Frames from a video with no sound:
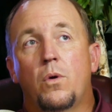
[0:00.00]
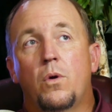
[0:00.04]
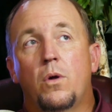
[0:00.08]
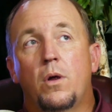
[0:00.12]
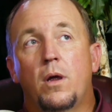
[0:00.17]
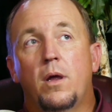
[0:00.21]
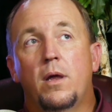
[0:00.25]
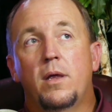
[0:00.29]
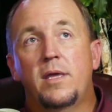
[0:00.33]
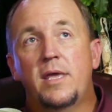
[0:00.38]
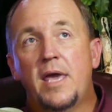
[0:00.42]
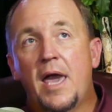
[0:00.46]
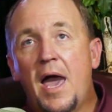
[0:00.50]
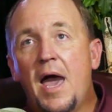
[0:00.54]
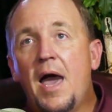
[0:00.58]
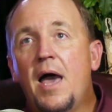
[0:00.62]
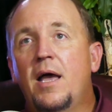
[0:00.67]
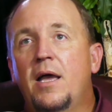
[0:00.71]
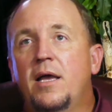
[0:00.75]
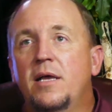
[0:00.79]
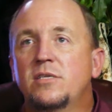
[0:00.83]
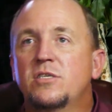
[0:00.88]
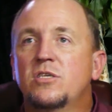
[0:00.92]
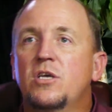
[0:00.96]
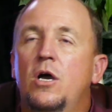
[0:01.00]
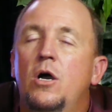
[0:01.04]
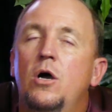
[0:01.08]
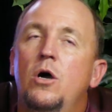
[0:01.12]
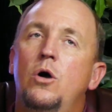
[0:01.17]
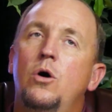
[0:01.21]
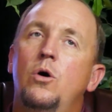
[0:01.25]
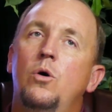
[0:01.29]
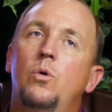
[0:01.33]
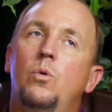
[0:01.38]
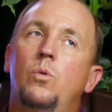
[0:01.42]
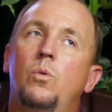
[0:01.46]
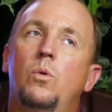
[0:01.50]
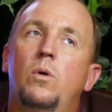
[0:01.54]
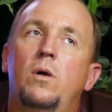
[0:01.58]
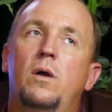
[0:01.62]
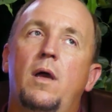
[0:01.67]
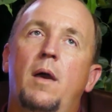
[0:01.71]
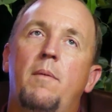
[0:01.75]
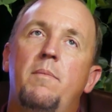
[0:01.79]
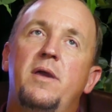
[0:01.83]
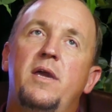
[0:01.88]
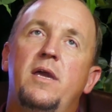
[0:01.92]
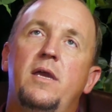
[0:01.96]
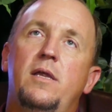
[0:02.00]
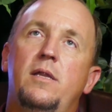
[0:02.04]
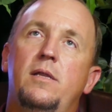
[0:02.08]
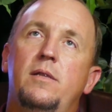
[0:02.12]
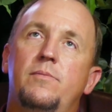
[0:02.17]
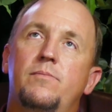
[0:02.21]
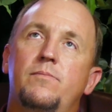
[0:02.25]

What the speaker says: Yeah, and so I mean,